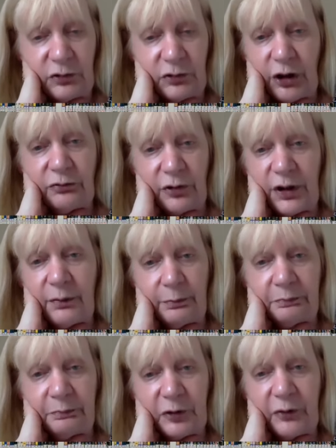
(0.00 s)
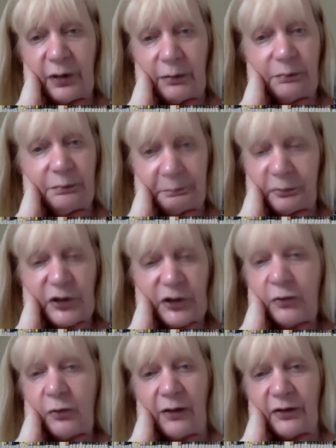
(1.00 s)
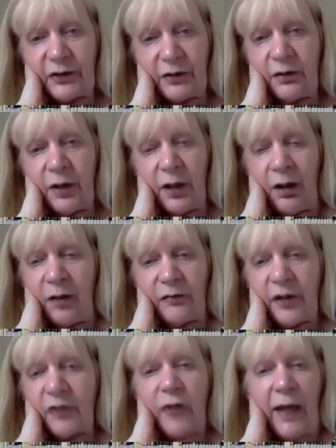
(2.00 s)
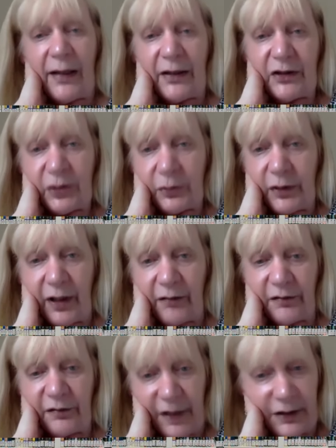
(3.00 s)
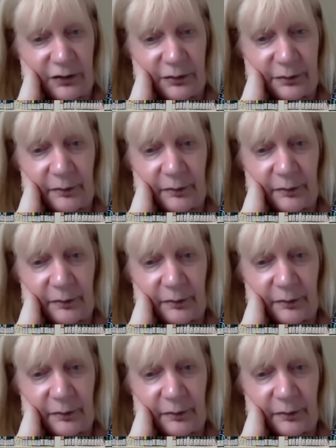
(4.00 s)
generally doing pretty well. So very rarely do we have a fail.